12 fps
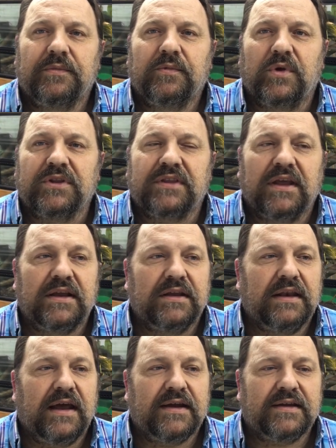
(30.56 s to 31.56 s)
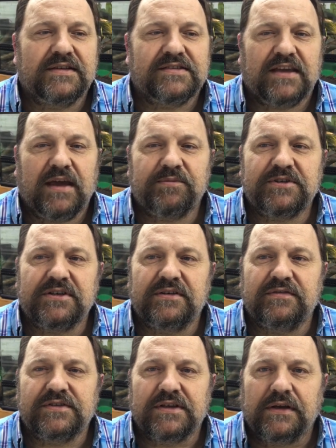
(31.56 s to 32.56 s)
What they like as
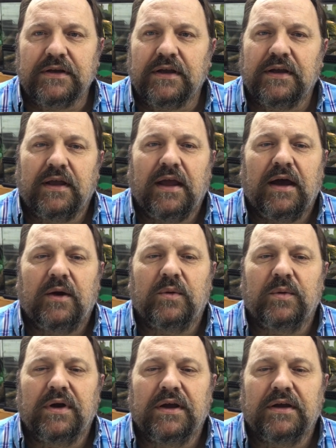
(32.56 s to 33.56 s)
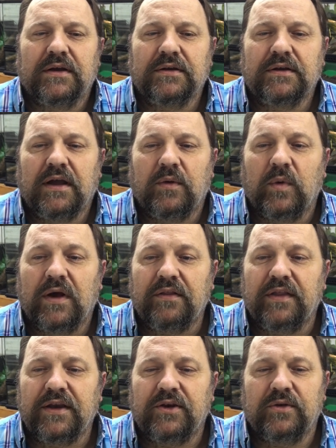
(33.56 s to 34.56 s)
captives, how well
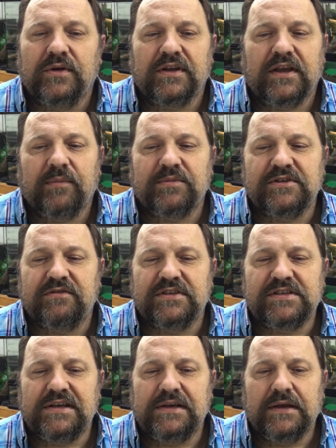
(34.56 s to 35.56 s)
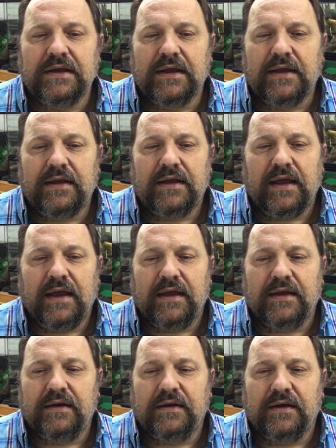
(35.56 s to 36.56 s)
they do in captivity,
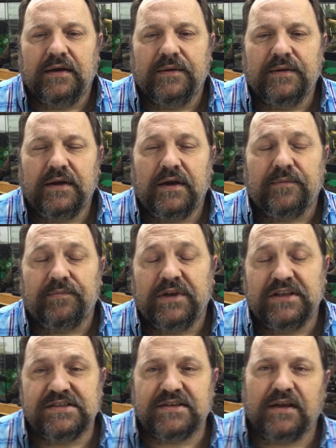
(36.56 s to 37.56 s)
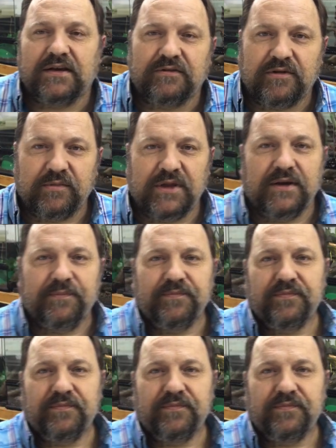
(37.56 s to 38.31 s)
and yeah, let's take it from there.